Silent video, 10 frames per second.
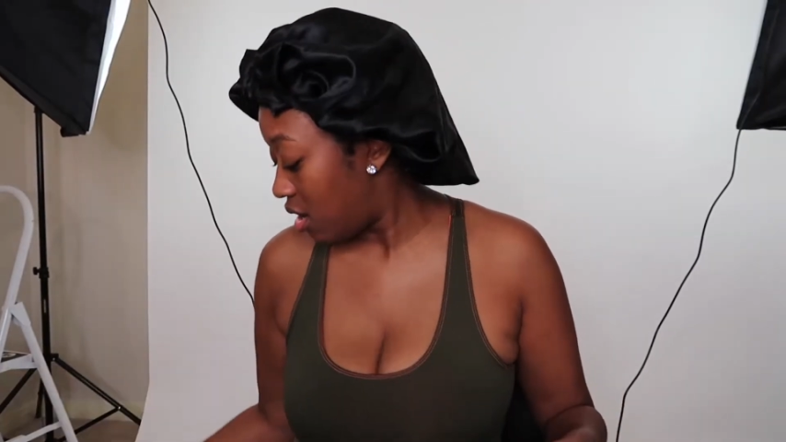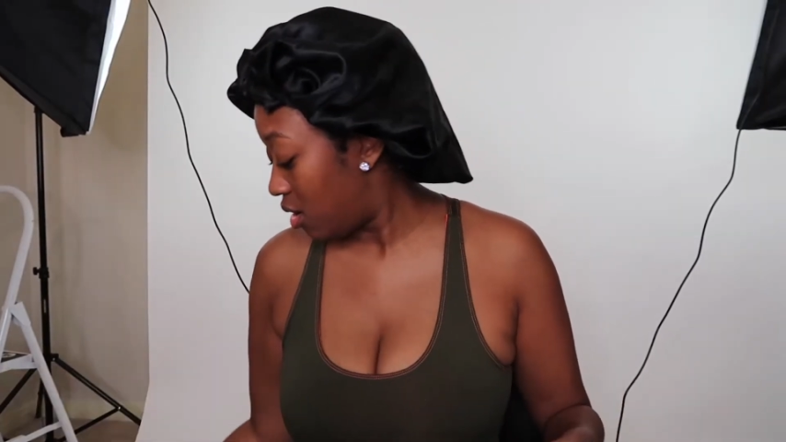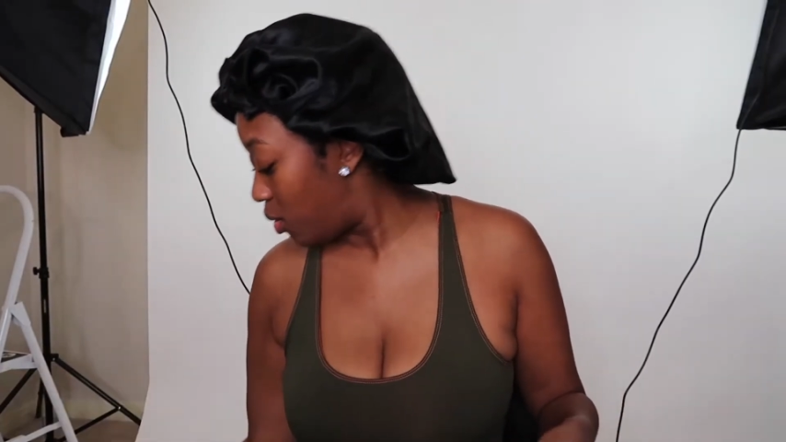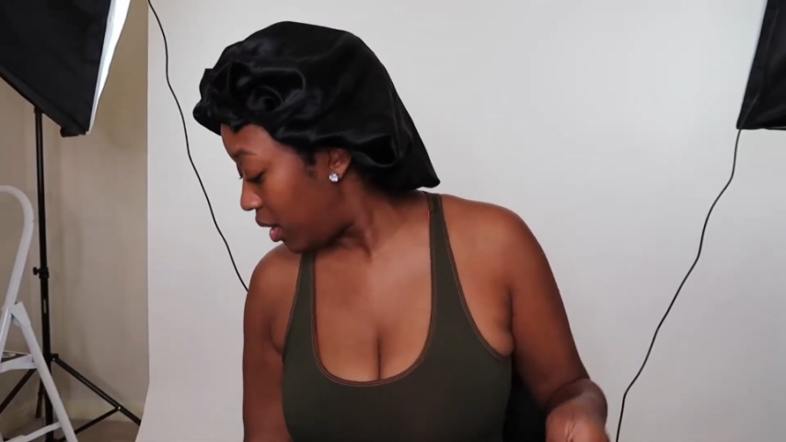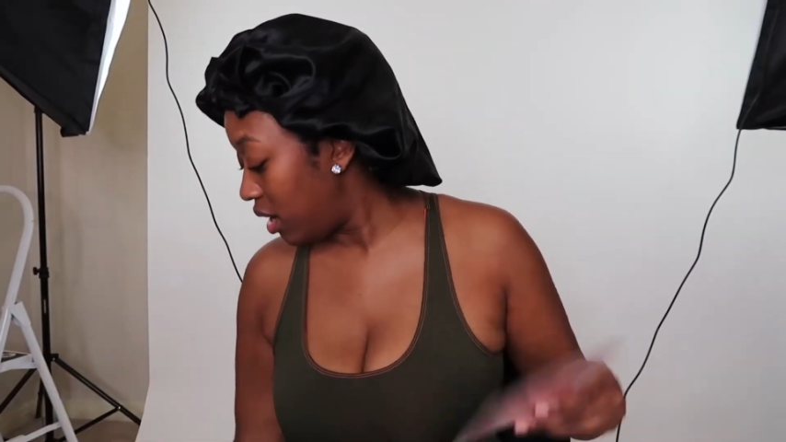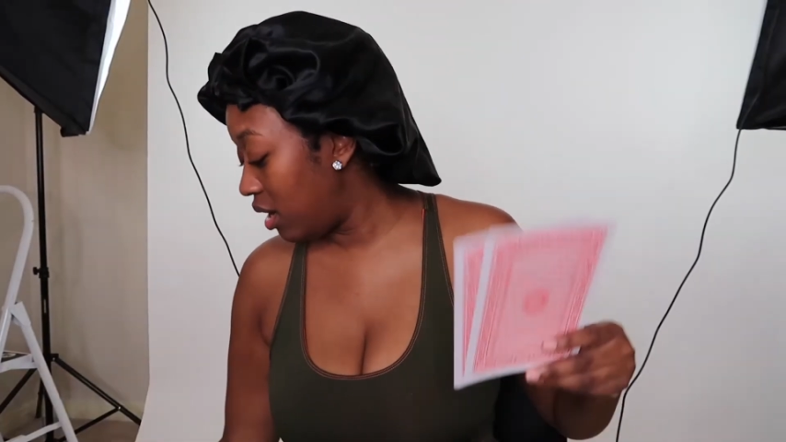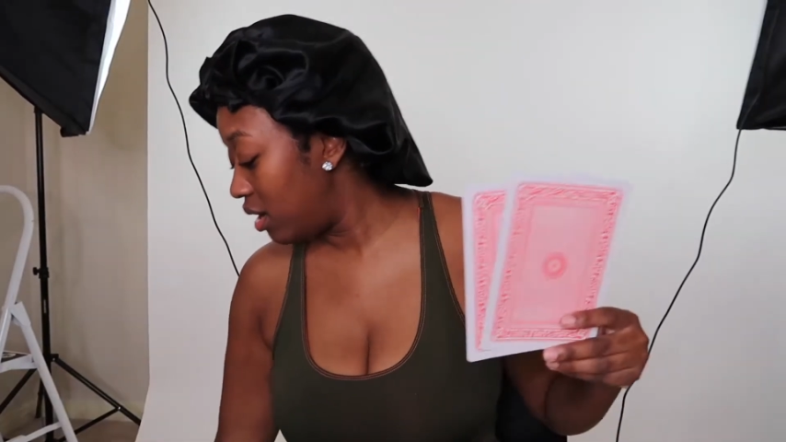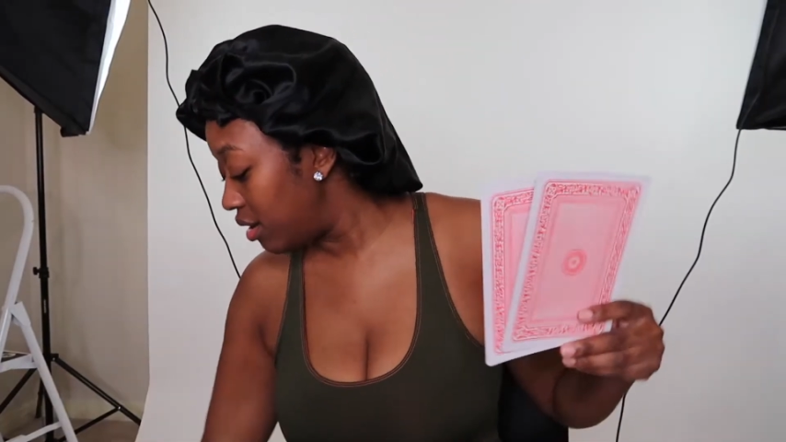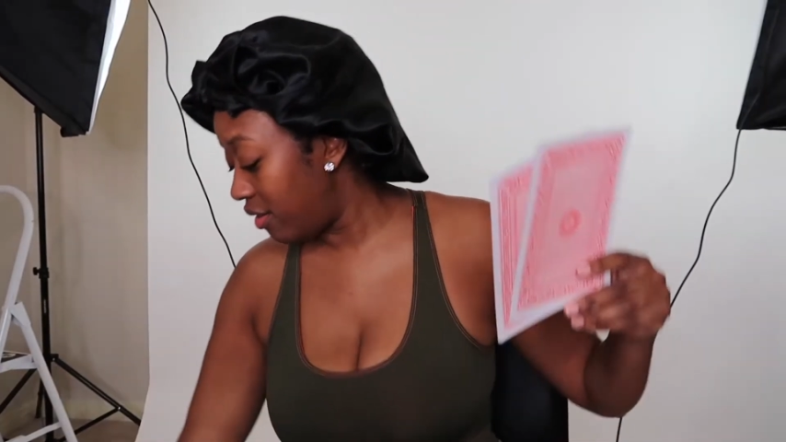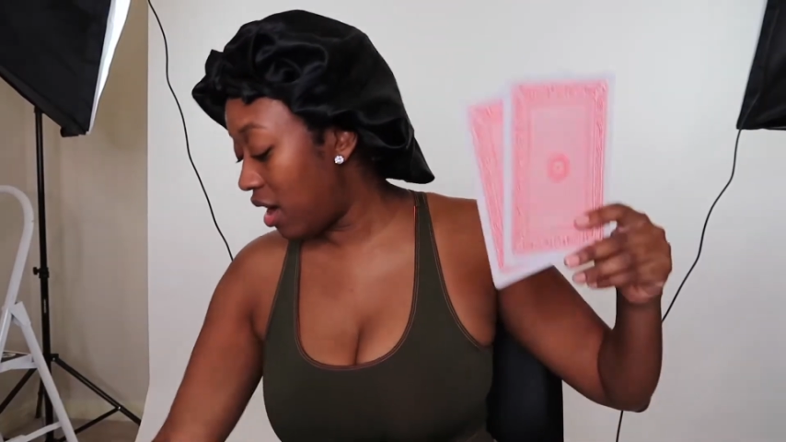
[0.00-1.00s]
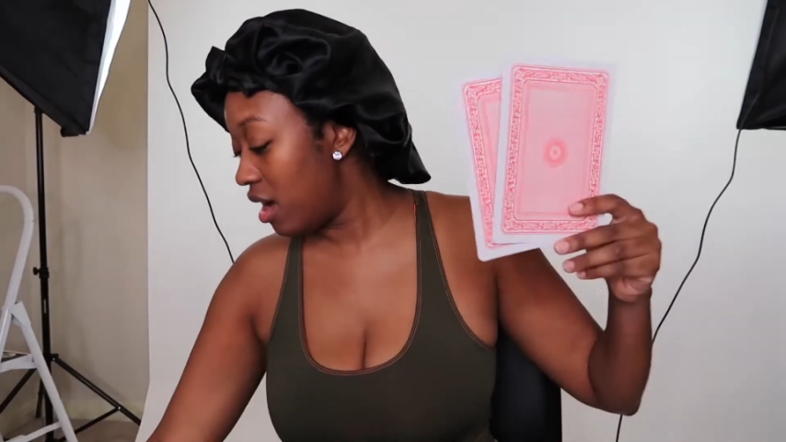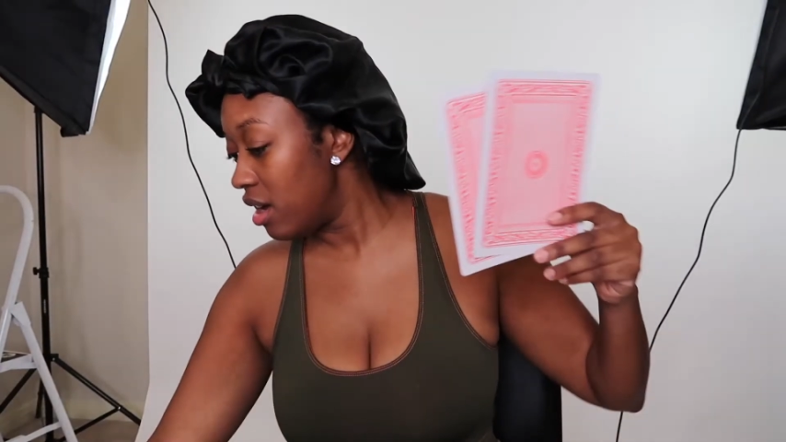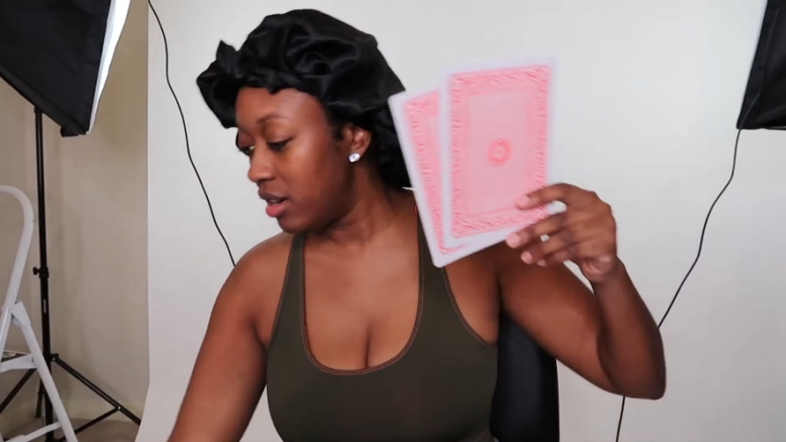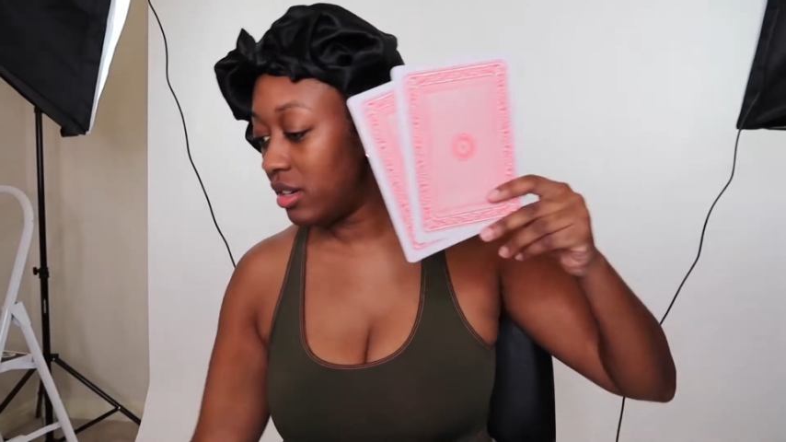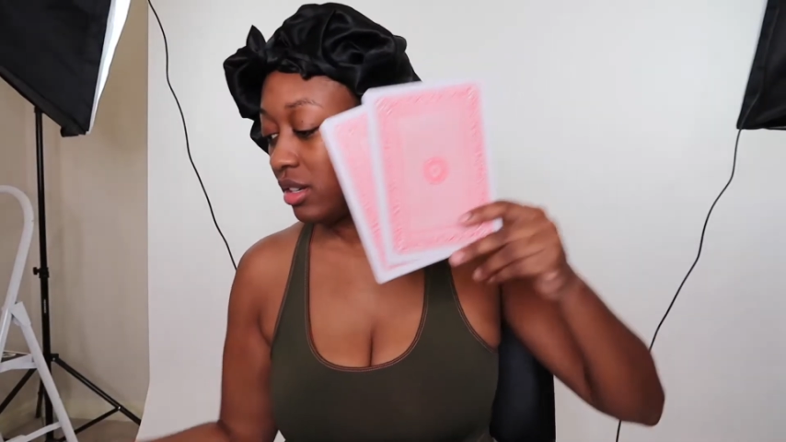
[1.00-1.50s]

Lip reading: Queen of Hearts.